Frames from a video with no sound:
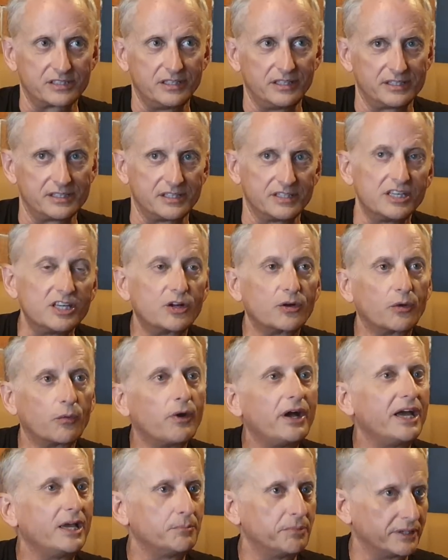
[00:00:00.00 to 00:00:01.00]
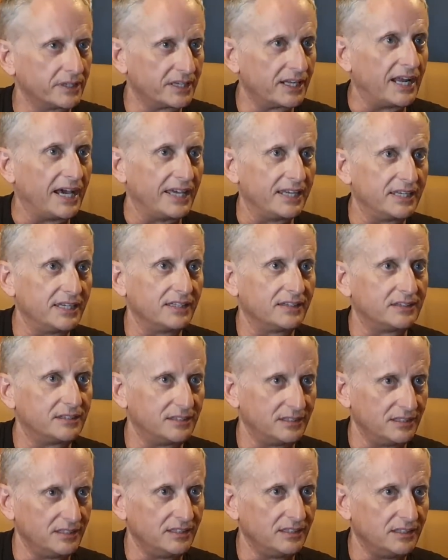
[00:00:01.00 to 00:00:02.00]
it's a year away, but can I get
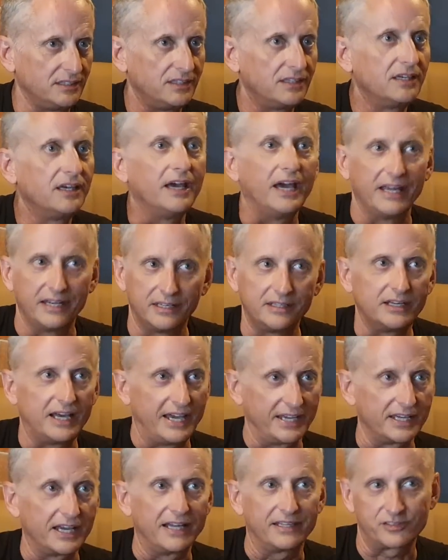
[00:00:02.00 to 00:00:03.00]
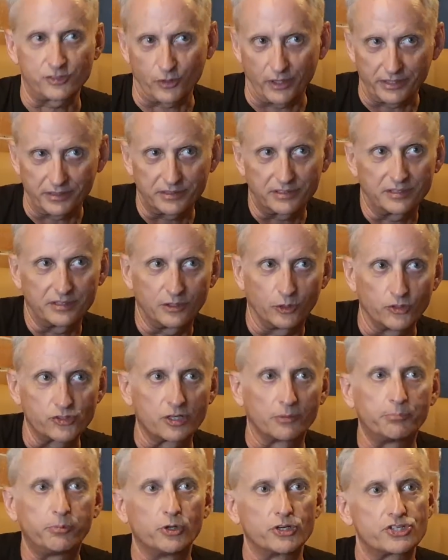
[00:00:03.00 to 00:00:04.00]
the yeah yeah and I got so I those that's are
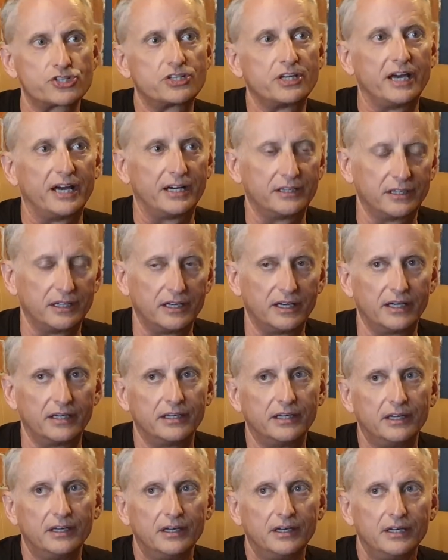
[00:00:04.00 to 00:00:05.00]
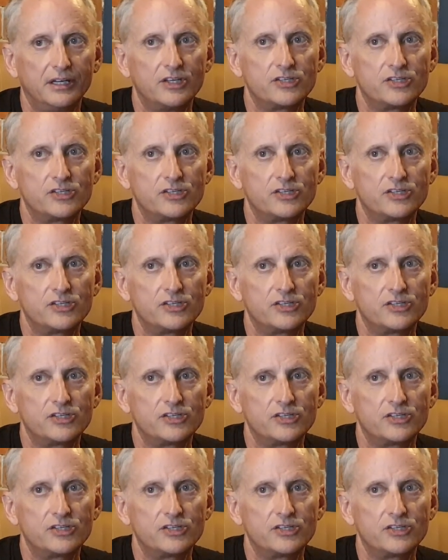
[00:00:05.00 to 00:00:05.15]
a smart thing out, to do yeah. yeah.